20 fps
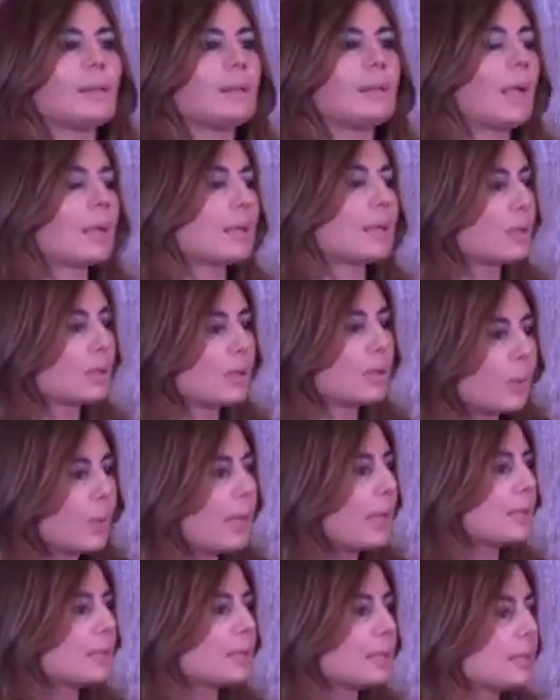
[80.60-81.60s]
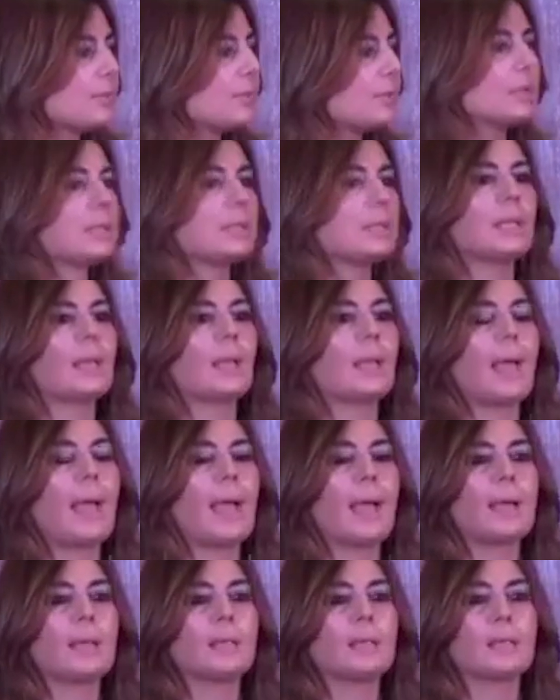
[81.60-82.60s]
like creativity
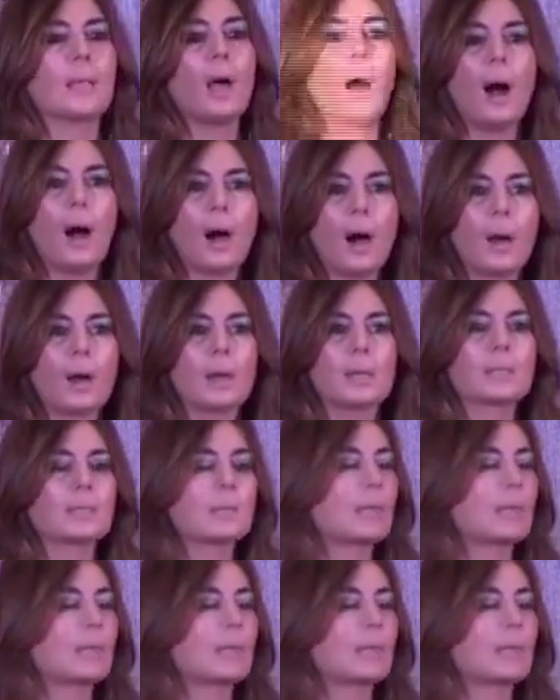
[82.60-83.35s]
and art